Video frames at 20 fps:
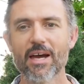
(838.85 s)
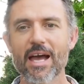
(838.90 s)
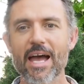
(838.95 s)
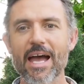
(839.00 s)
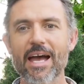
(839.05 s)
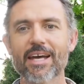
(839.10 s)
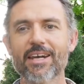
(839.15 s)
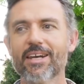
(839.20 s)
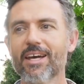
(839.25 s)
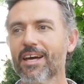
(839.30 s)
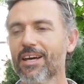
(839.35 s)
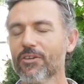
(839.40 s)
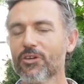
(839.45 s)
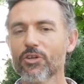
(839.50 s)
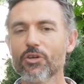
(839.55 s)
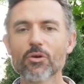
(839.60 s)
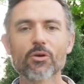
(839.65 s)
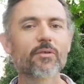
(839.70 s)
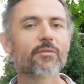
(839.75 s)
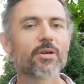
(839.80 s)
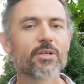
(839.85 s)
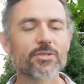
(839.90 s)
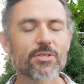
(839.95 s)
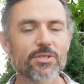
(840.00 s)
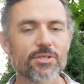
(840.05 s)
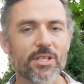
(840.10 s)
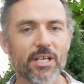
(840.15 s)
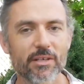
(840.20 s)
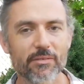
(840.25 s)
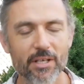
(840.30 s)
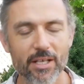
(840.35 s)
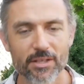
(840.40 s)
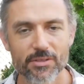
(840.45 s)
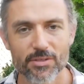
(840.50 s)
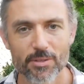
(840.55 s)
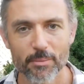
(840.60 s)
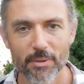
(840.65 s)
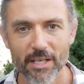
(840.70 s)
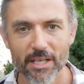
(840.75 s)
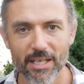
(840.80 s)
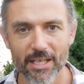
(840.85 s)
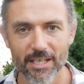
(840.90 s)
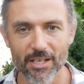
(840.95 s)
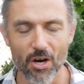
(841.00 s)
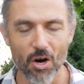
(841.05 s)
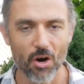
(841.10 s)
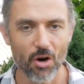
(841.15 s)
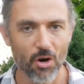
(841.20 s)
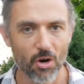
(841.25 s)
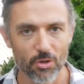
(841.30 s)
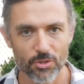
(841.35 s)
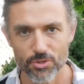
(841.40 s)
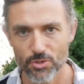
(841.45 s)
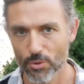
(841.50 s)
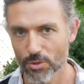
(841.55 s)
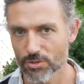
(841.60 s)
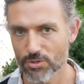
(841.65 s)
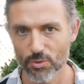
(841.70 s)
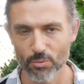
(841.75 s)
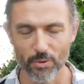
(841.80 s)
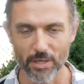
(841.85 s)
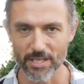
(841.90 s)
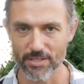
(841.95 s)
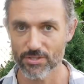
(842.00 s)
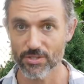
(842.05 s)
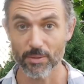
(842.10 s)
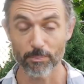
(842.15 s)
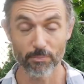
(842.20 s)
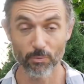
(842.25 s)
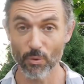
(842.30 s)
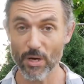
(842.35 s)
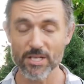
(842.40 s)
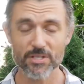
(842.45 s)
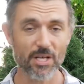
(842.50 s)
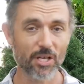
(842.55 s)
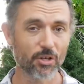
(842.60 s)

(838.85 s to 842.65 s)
And the universe is giving it to me in all sorts of ways, ways I